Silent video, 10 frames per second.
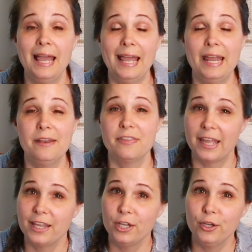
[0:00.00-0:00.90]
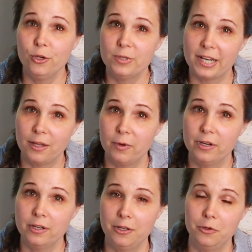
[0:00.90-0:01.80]
And thank you to
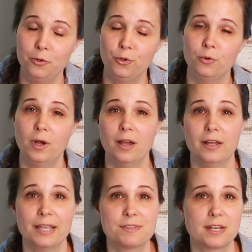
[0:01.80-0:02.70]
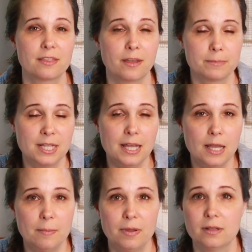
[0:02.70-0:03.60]
anyone who gives it a thumbs
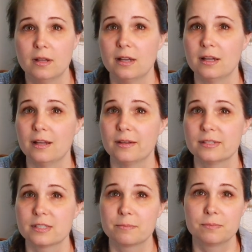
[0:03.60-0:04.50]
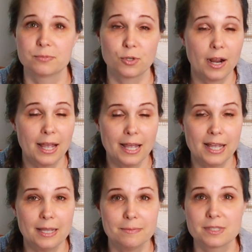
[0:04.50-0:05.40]
up,
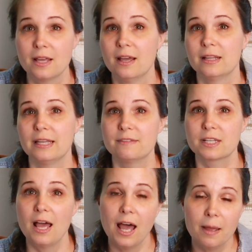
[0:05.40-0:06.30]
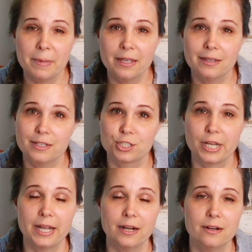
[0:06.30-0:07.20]
subscribes, leaves a comment,
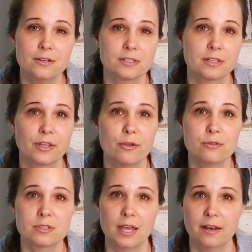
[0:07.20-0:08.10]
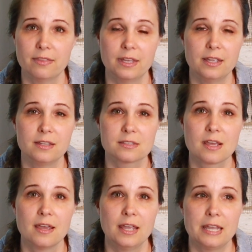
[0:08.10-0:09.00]
shares, those kind of things,
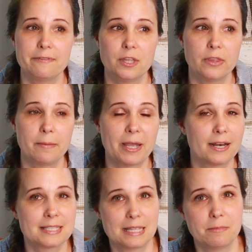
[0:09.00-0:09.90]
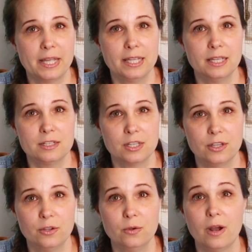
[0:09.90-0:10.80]
even though they might not seem like it to
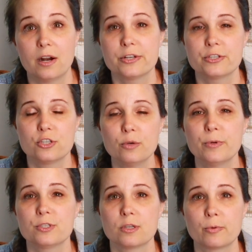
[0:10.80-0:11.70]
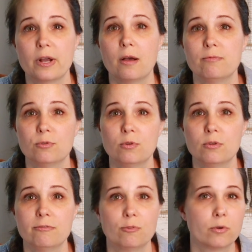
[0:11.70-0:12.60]
you, are super, super
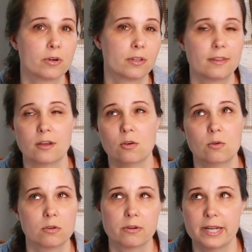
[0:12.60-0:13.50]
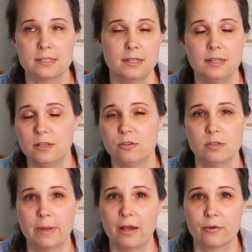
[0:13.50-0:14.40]
helpful for the whole crazy
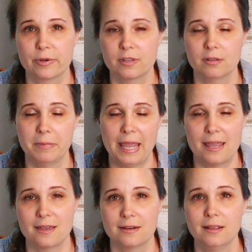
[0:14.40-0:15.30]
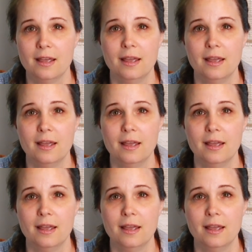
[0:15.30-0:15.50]
YouTube algorithm and